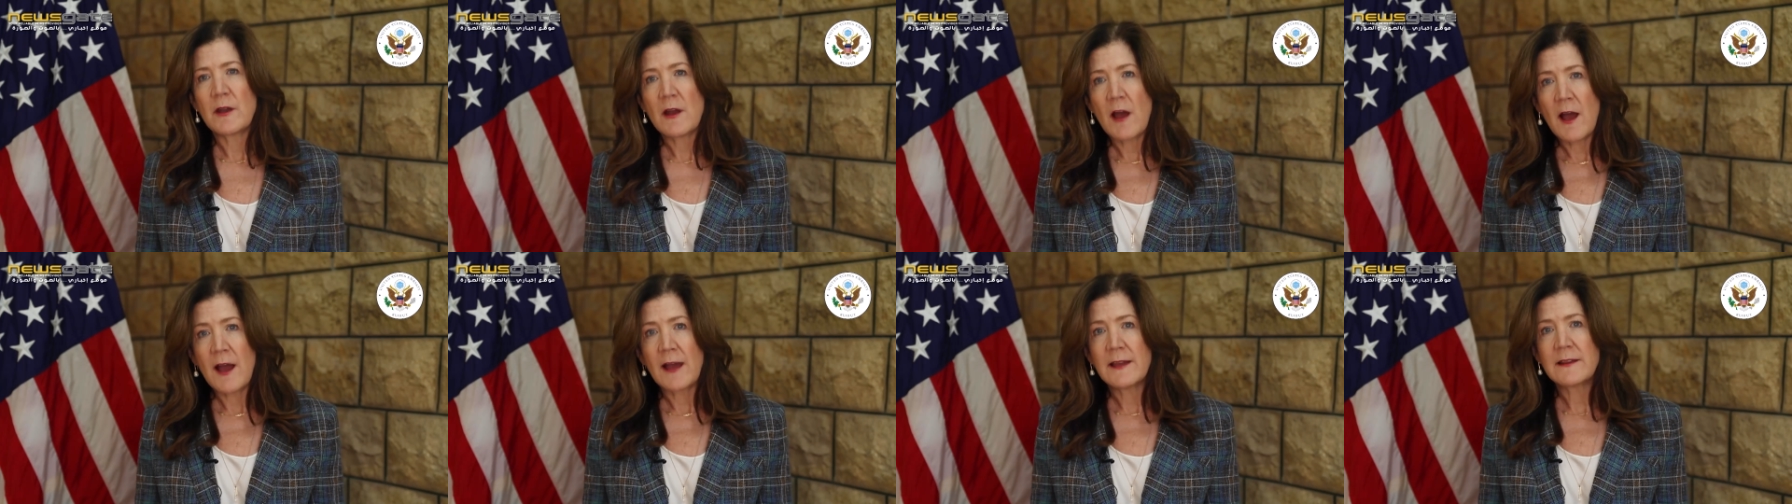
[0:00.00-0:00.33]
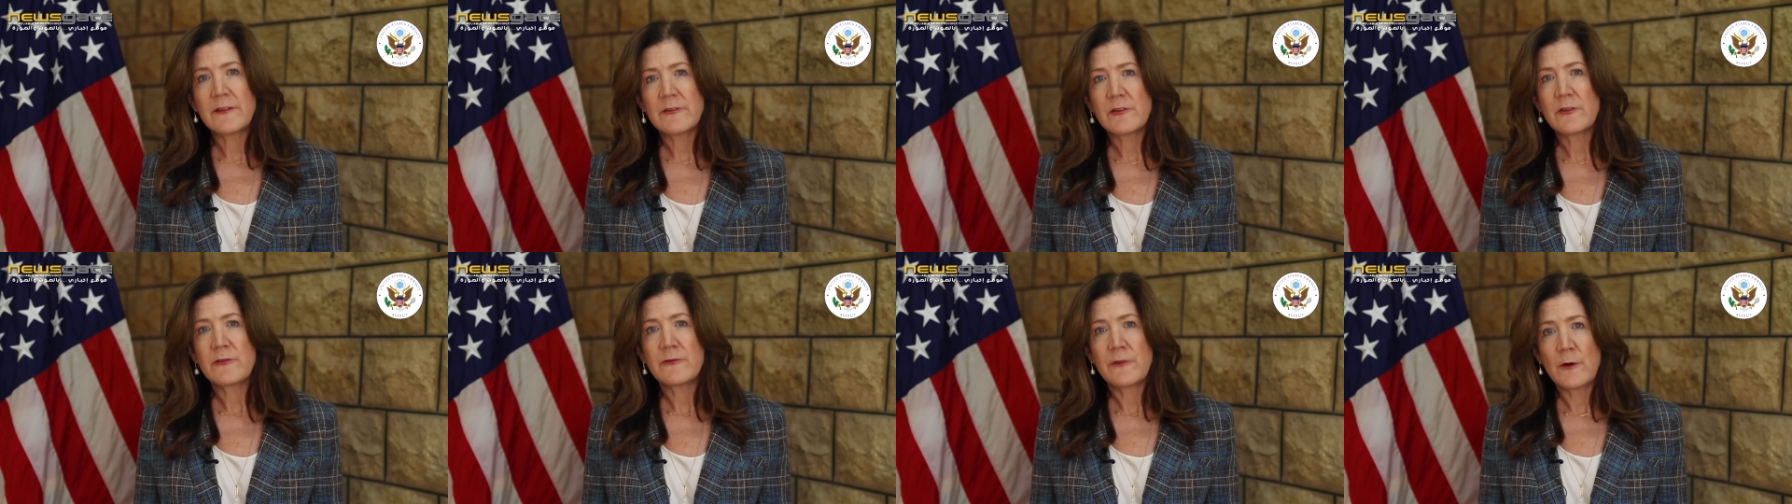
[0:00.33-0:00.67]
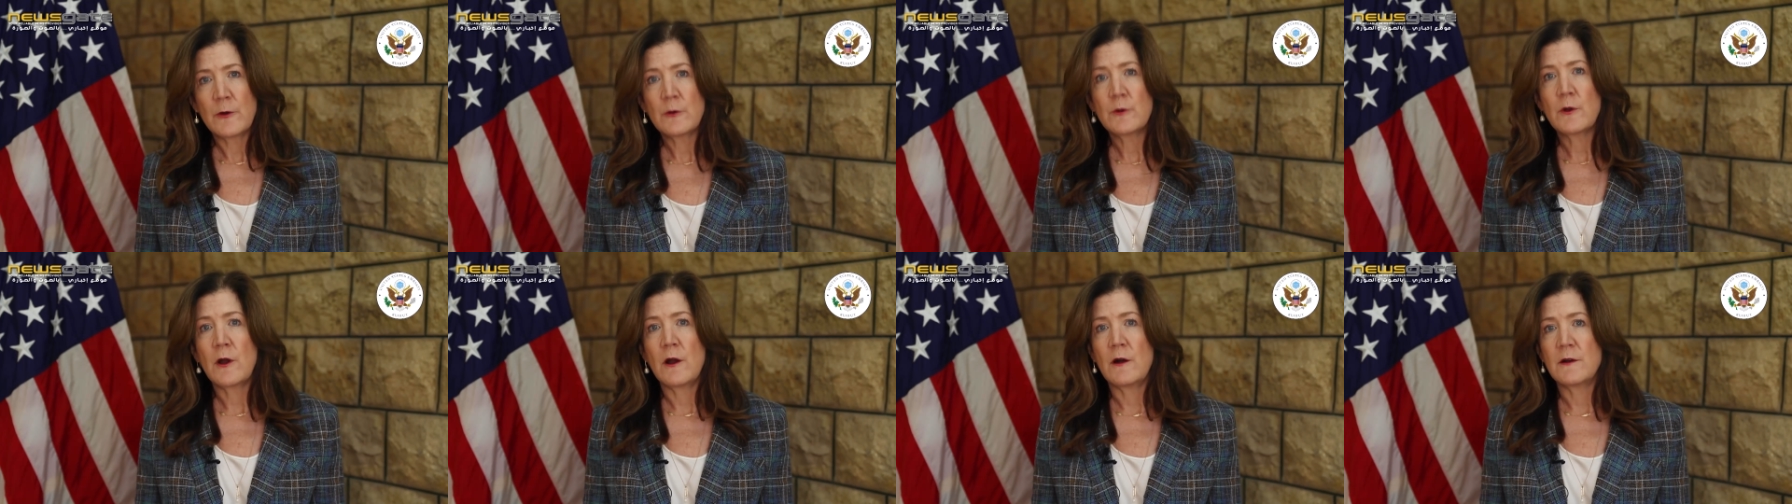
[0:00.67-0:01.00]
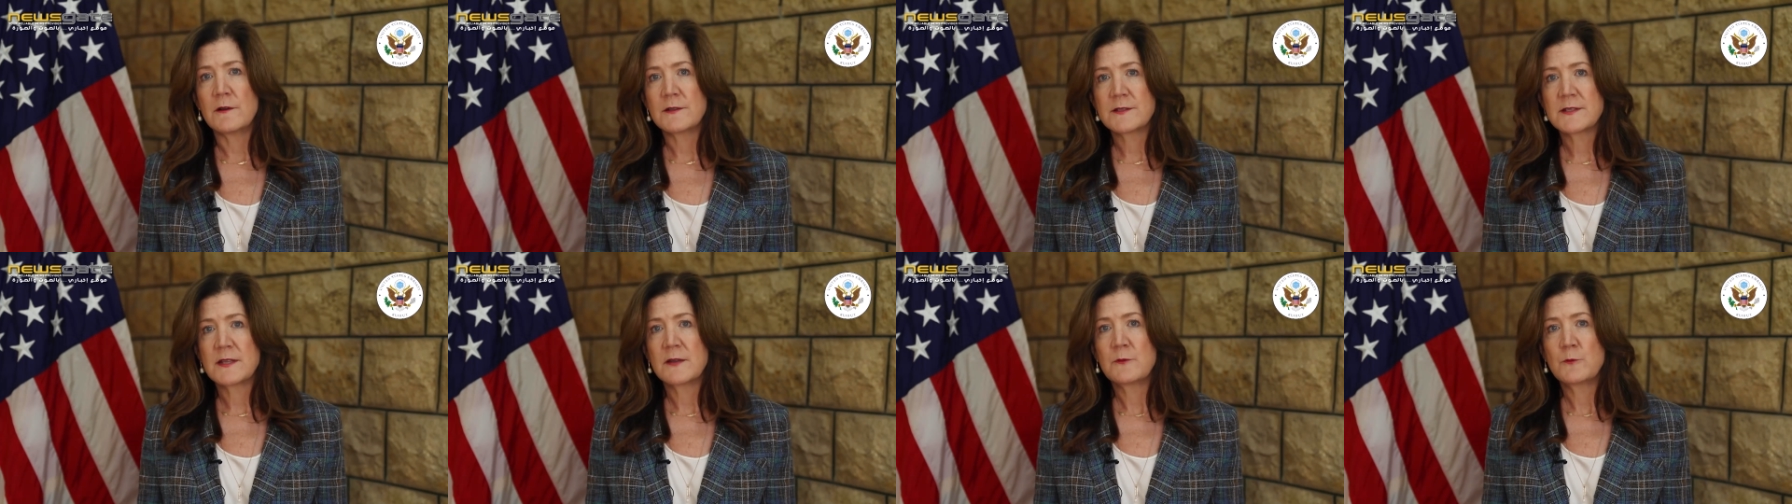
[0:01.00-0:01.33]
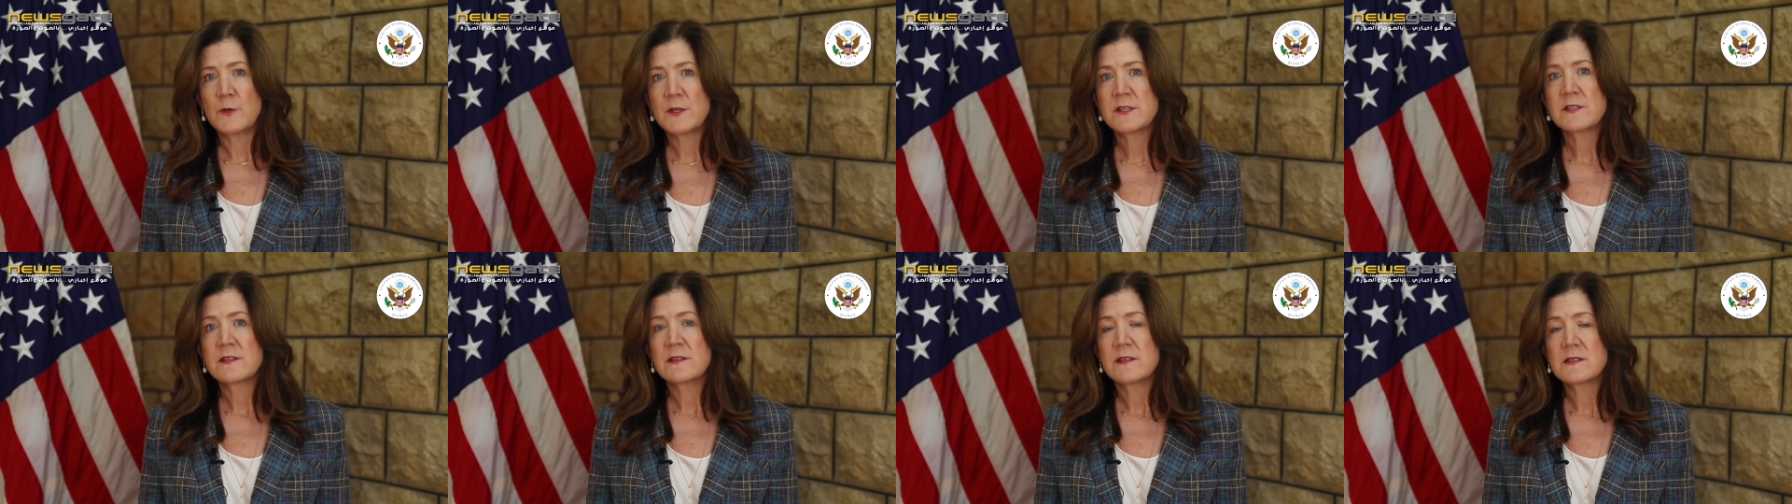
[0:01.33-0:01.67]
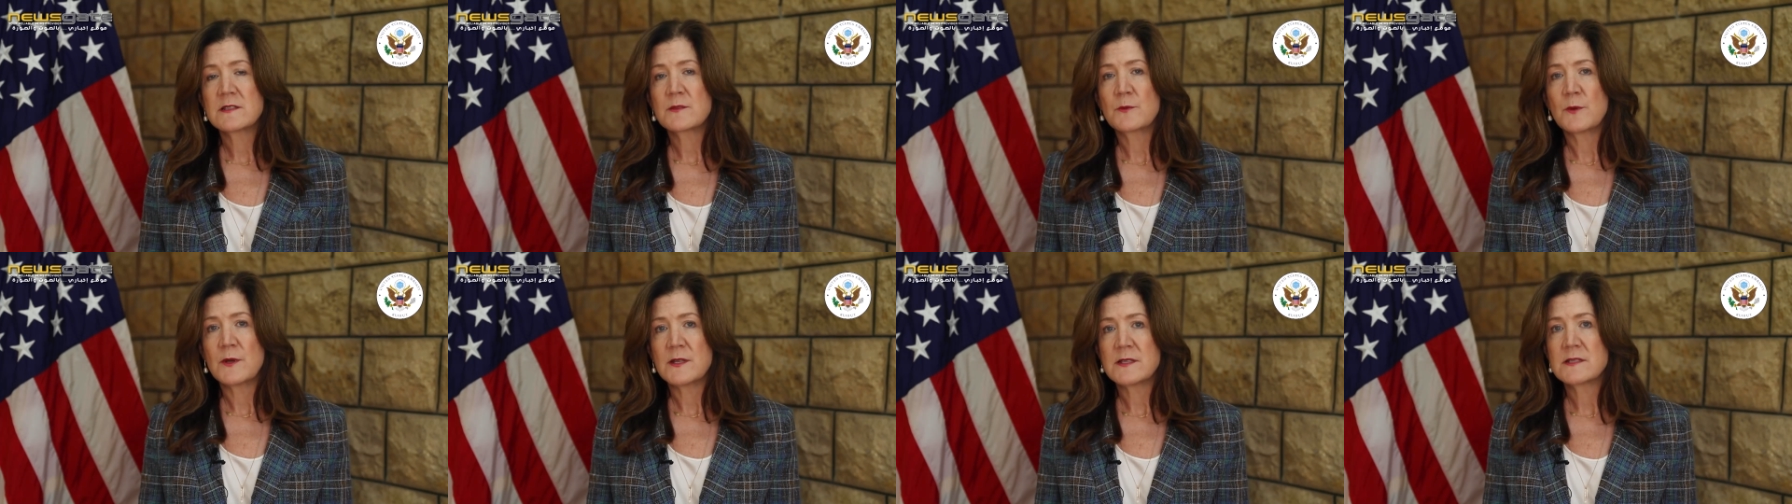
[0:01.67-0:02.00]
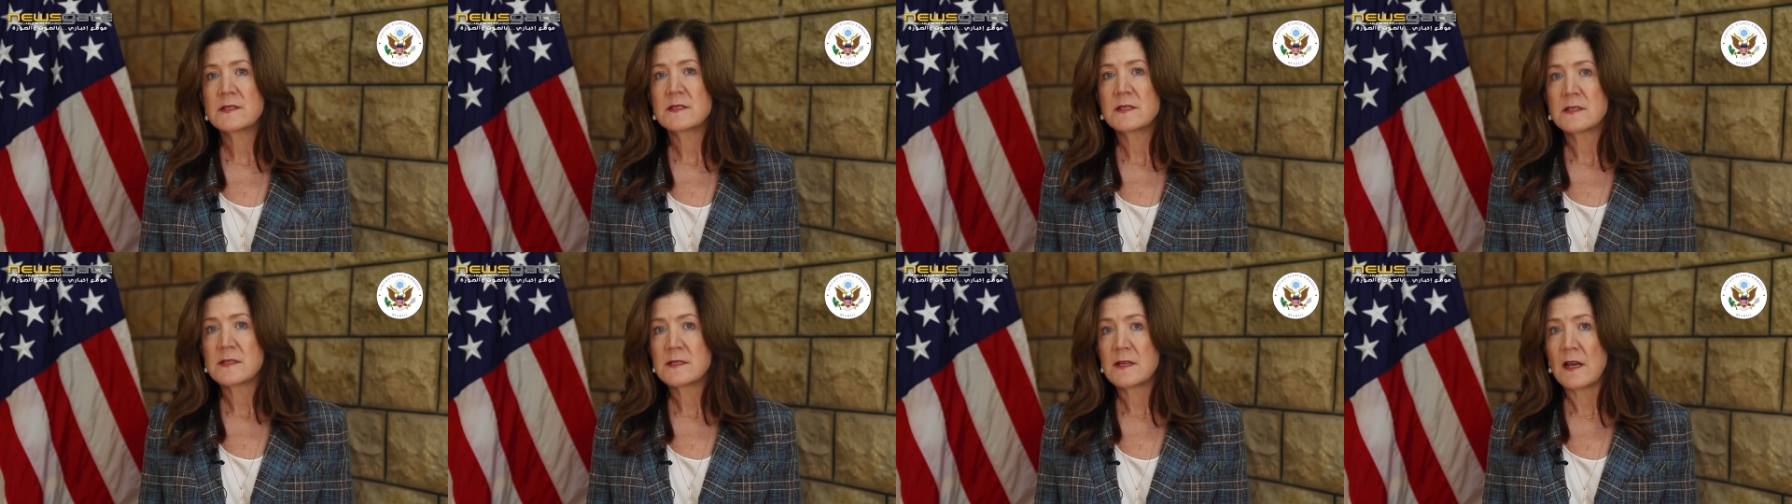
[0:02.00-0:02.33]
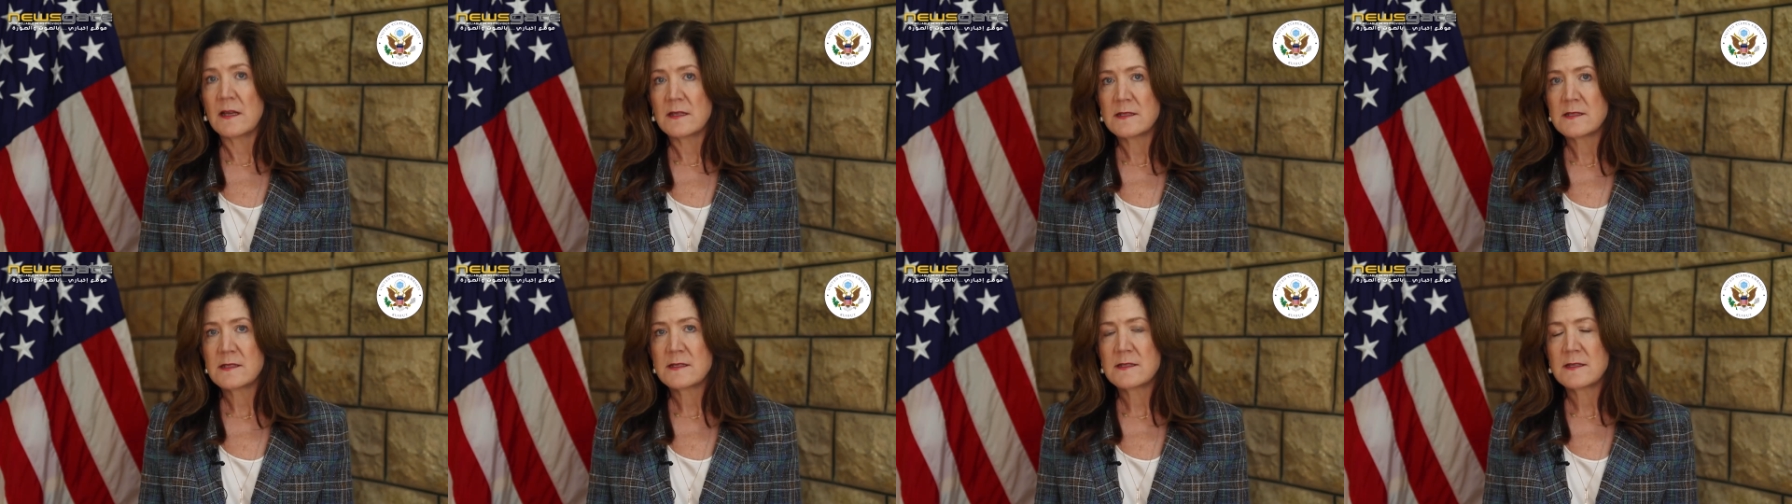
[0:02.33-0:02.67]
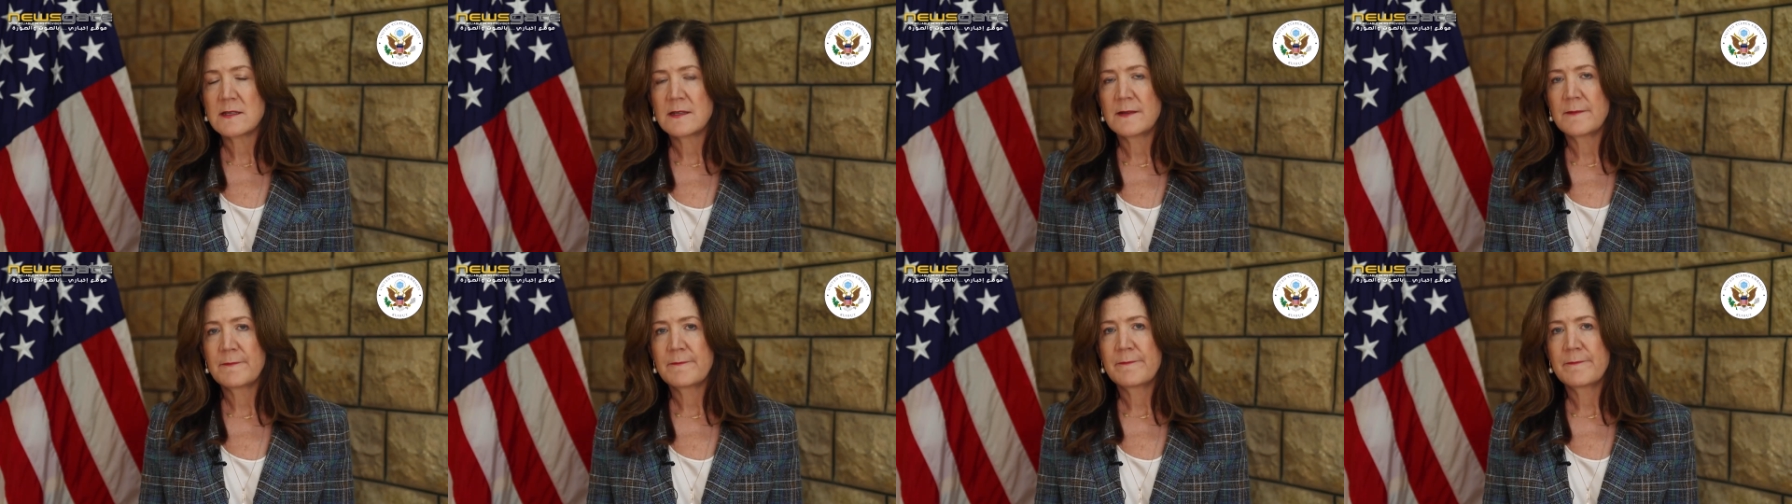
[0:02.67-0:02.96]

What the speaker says: high-level phone calls in which this was discussed.